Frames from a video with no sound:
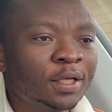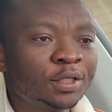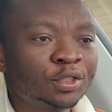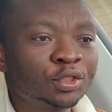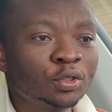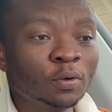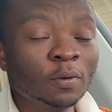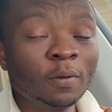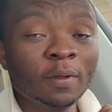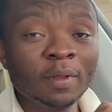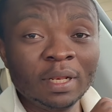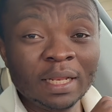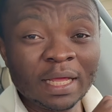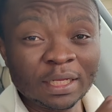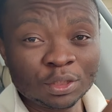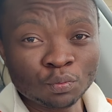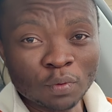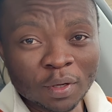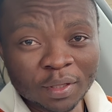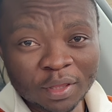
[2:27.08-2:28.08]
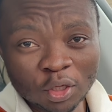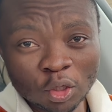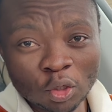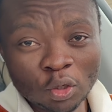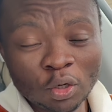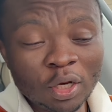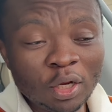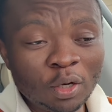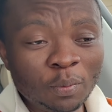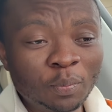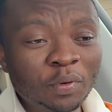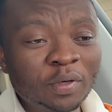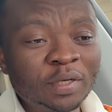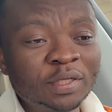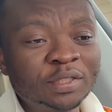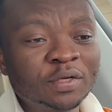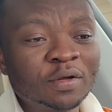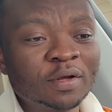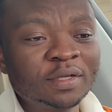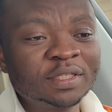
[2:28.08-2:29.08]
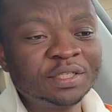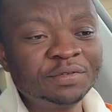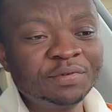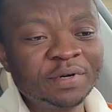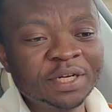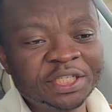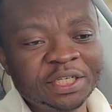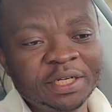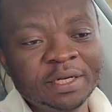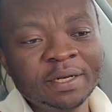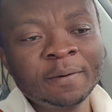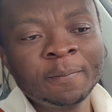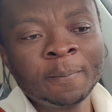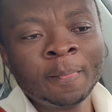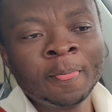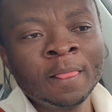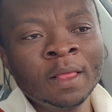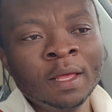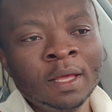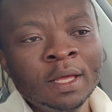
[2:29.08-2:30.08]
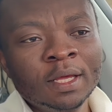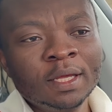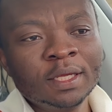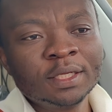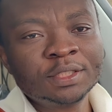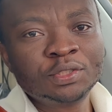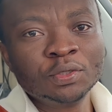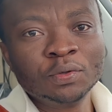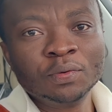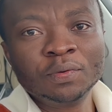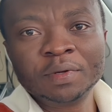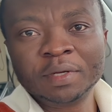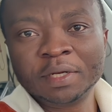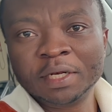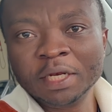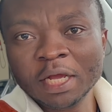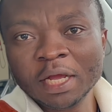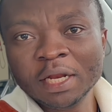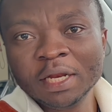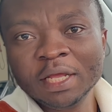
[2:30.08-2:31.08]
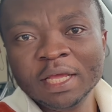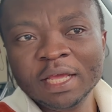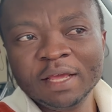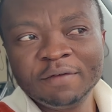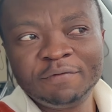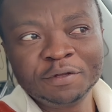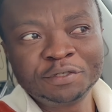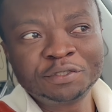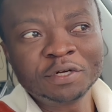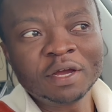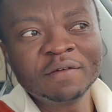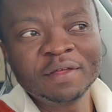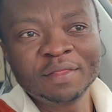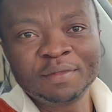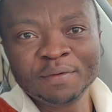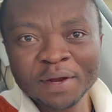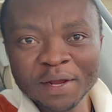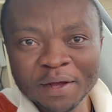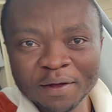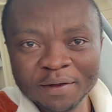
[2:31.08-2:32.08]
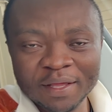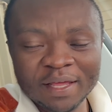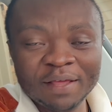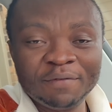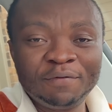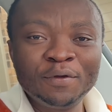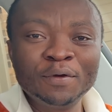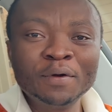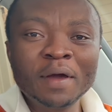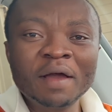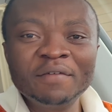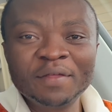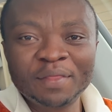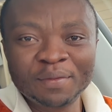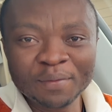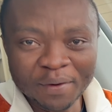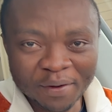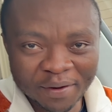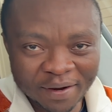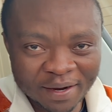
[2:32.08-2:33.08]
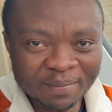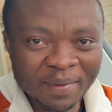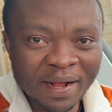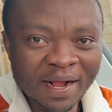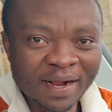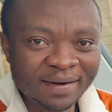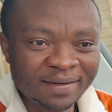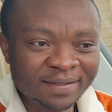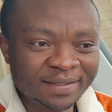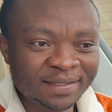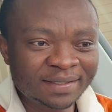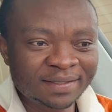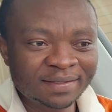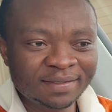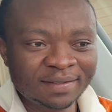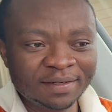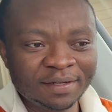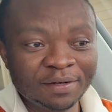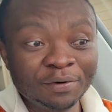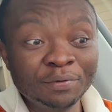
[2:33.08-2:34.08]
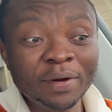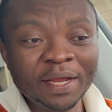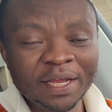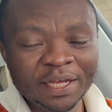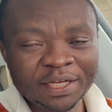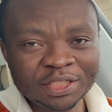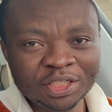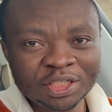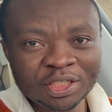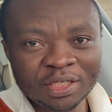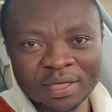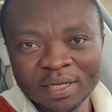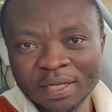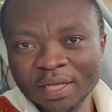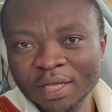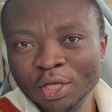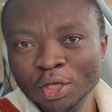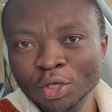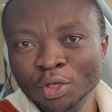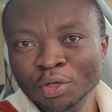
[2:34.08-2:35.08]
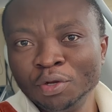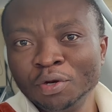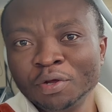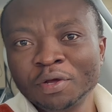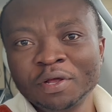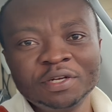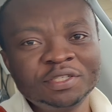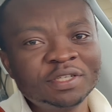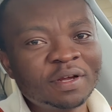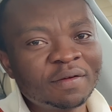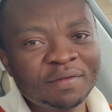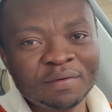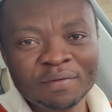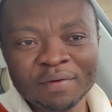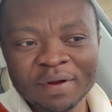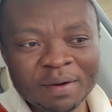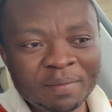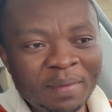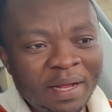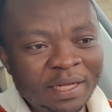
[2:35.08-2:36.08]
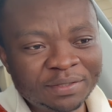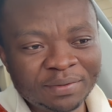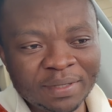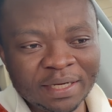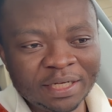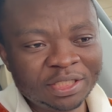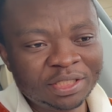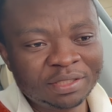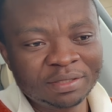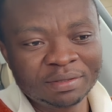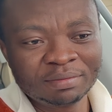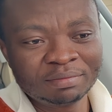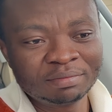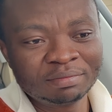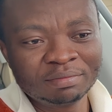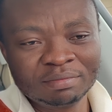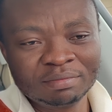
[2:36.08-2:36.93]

So that's one thing you need to put into consideration. So clearly, if you're driving if you have a 300 miles range, you're not going to drive 300 miles range.